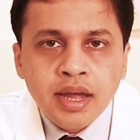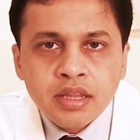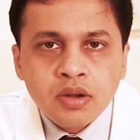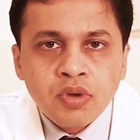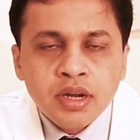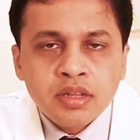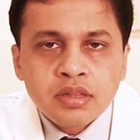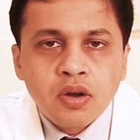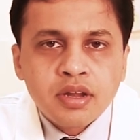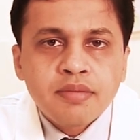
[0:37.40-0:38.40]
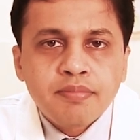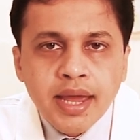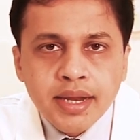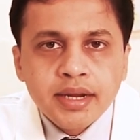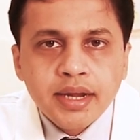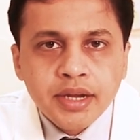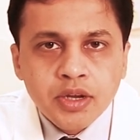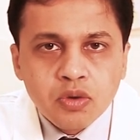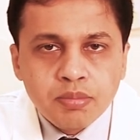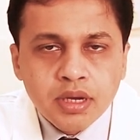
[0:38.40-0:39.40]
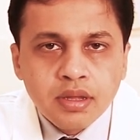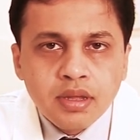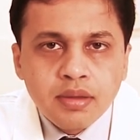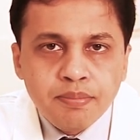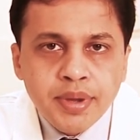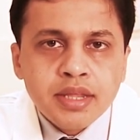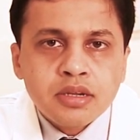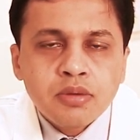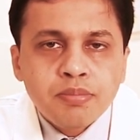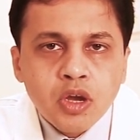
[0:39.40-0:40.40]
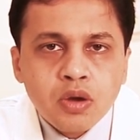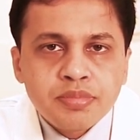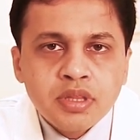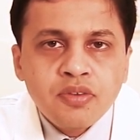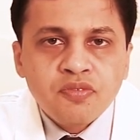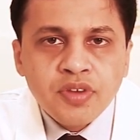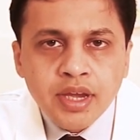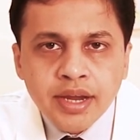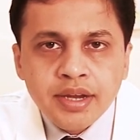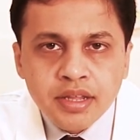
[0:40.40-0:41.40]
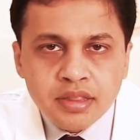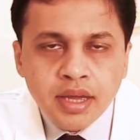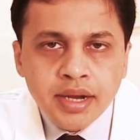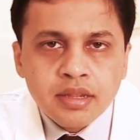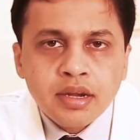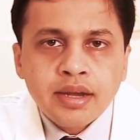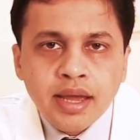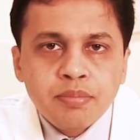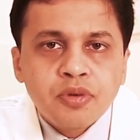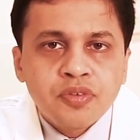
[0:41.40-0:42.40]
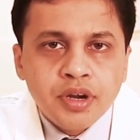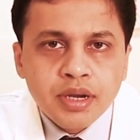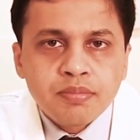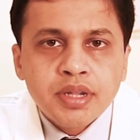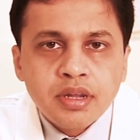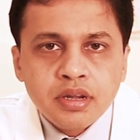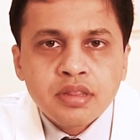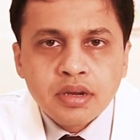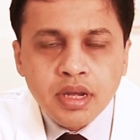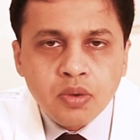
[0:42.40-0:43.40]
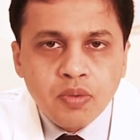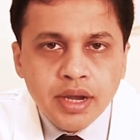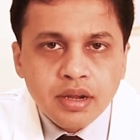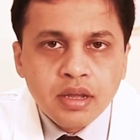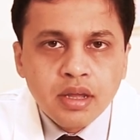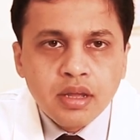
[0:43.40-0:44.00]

other one is called as a malignant tumor. Based on biopsy, we can decide the type of treatment that is required.